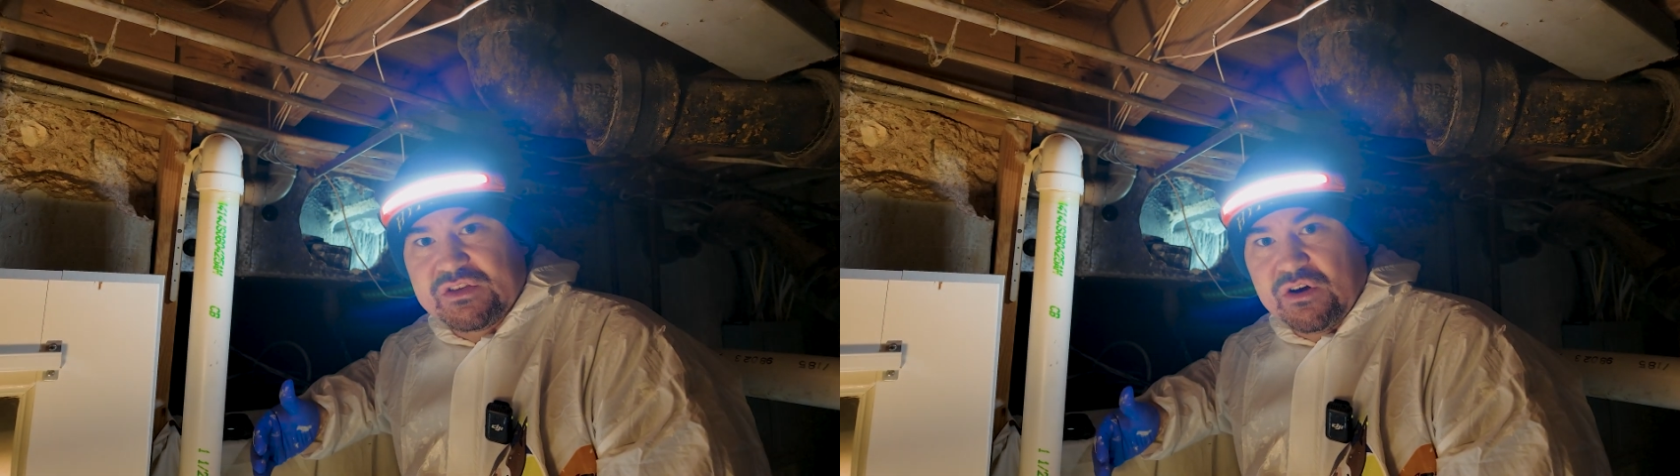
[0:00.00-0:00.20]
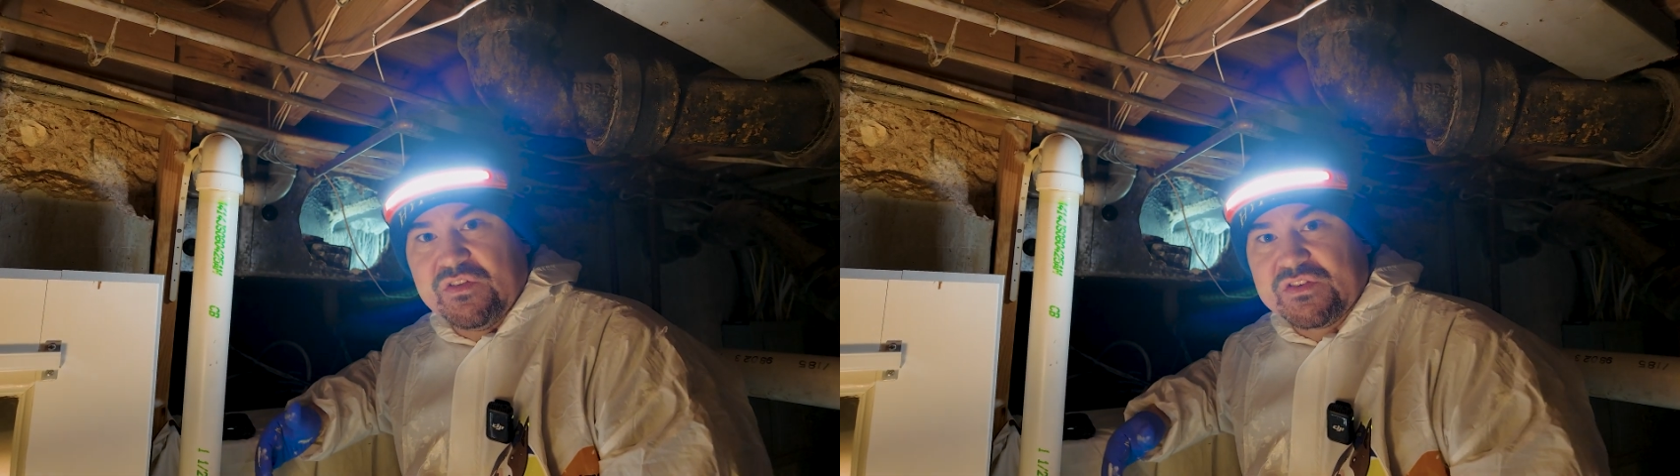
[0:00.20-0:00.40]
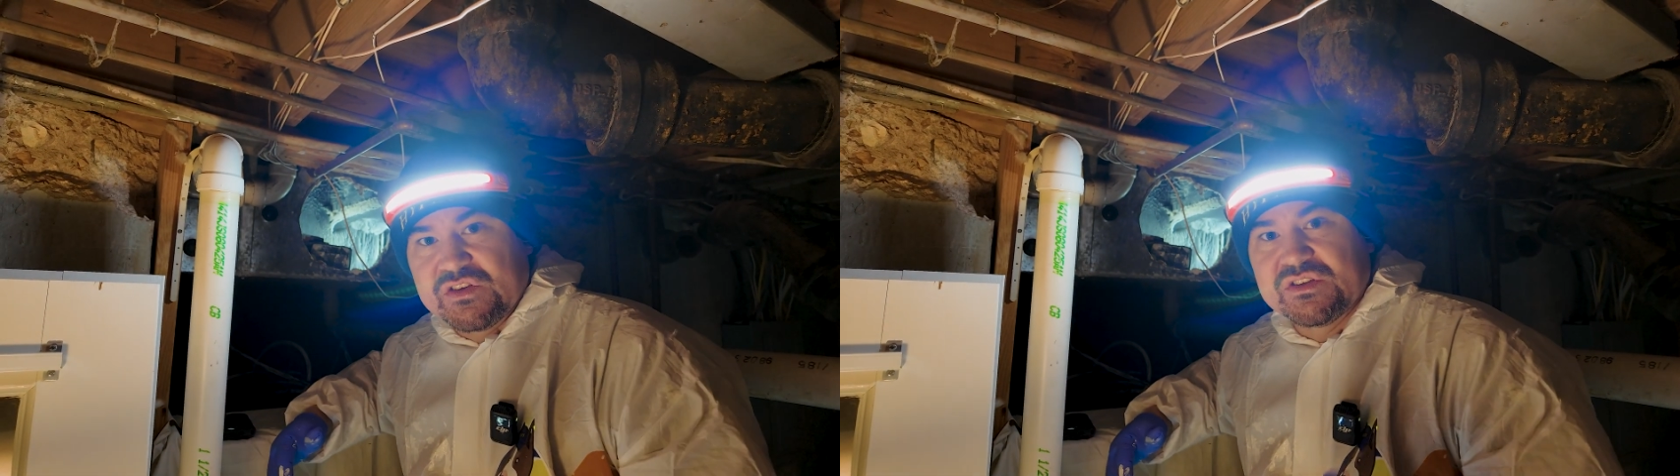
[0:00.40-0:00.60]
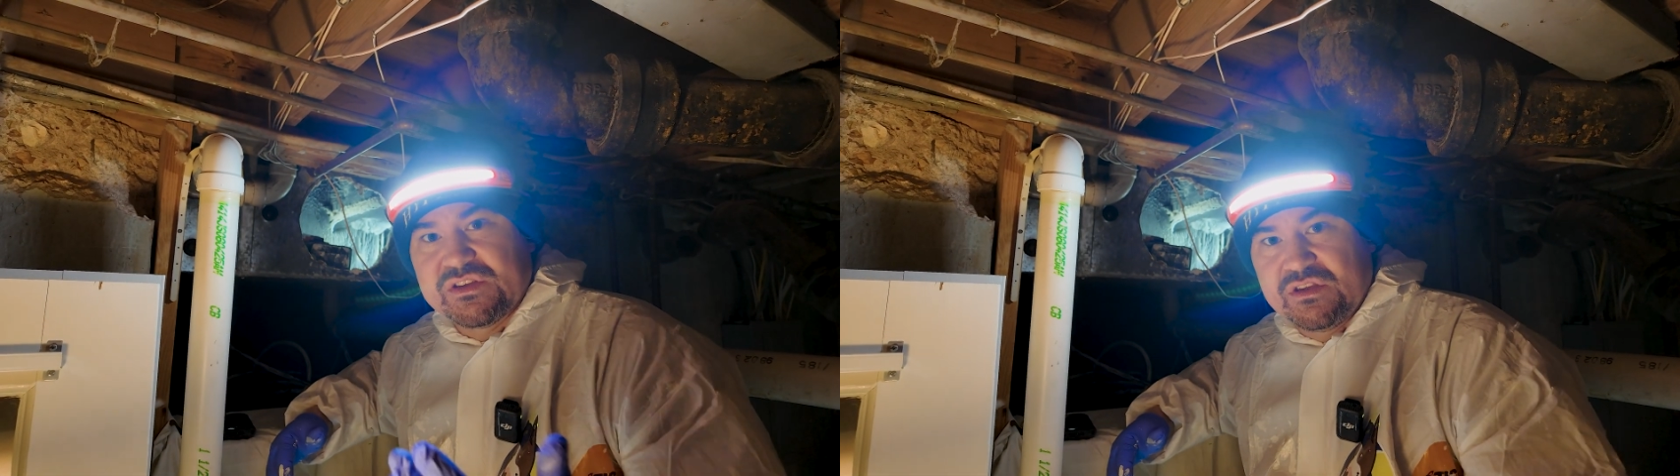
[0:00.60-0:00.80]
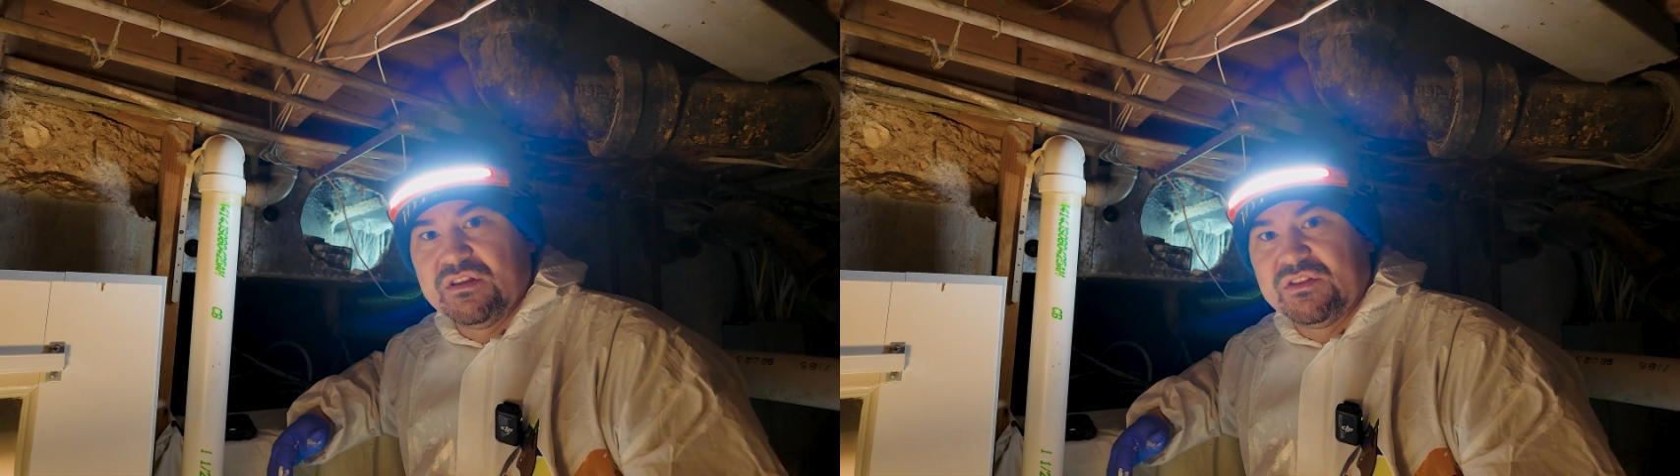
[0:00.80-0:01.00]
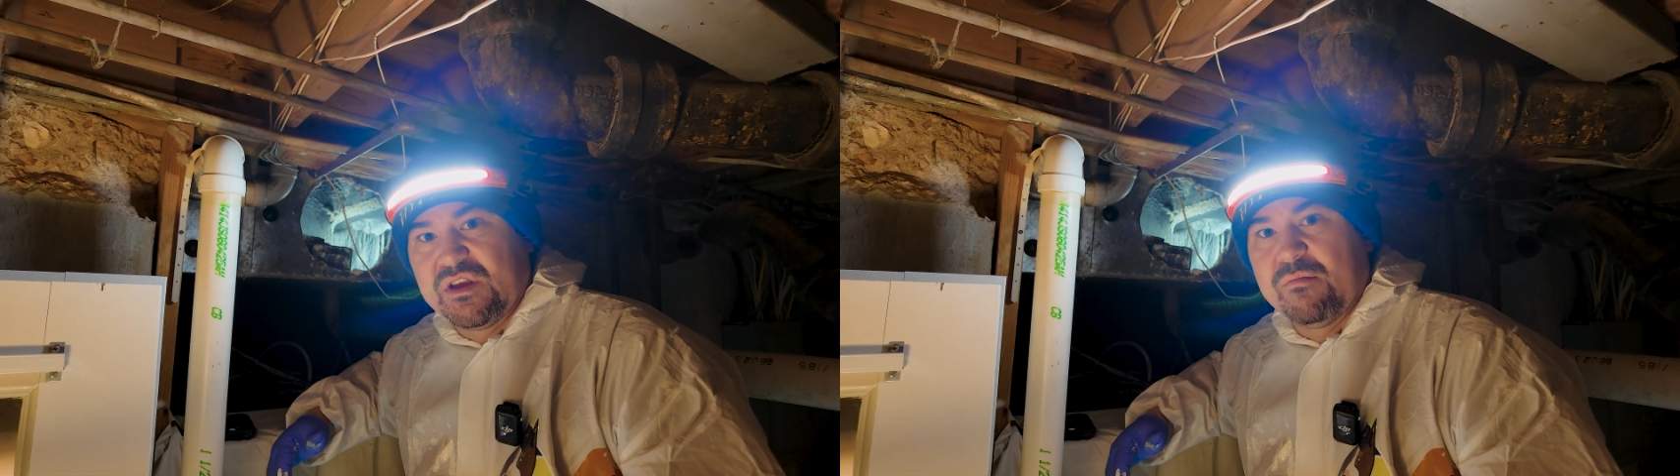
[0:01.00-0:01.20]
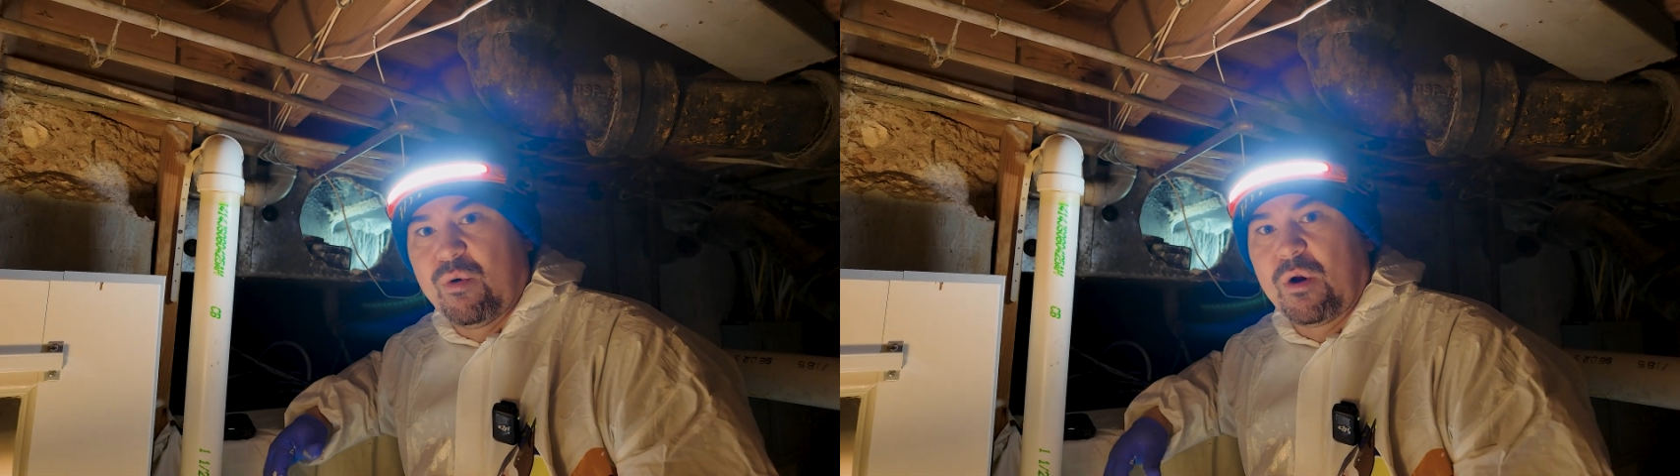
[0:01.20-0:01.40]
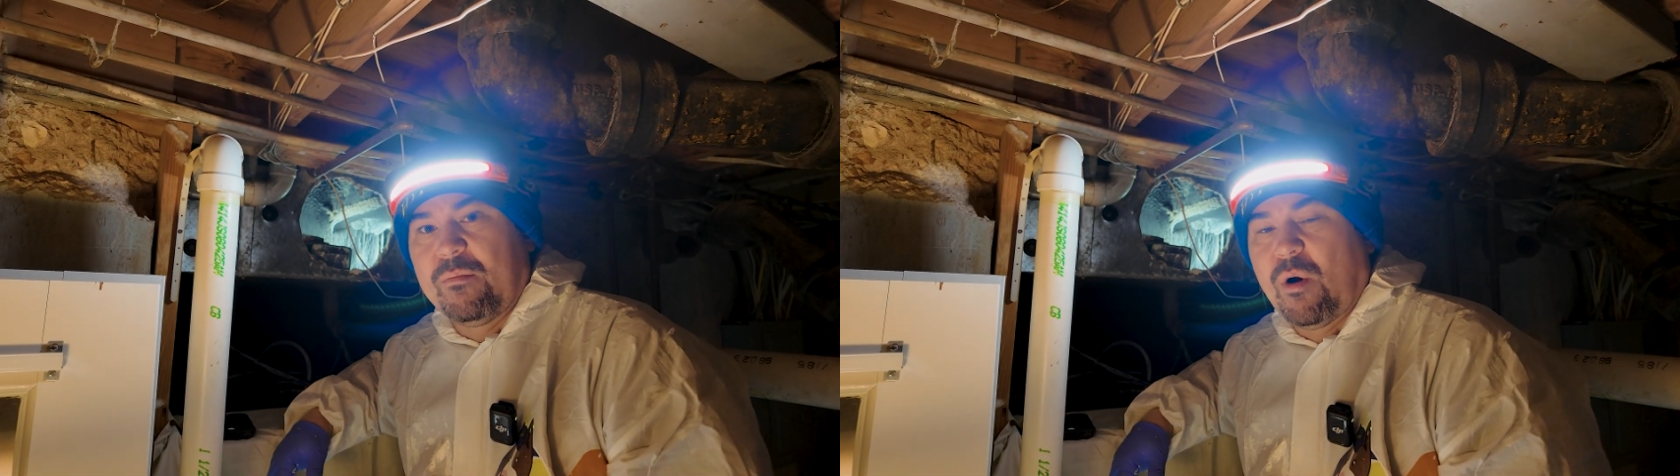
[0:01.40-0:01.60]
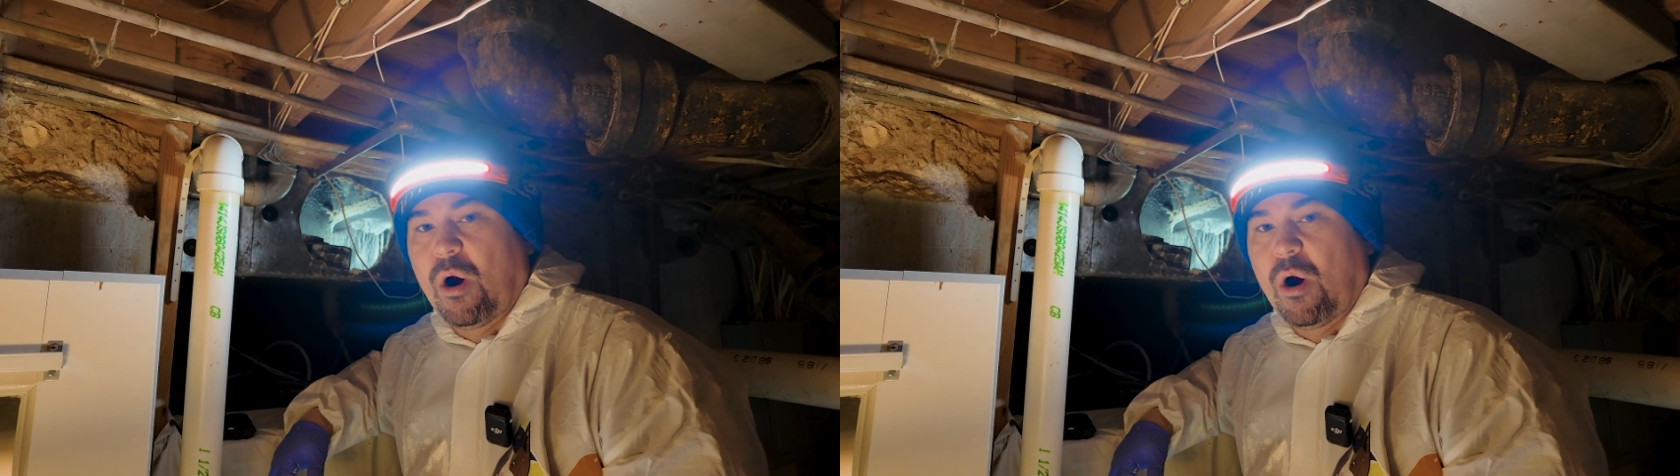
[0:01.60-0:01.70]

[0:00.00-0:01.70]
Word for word: So this is the important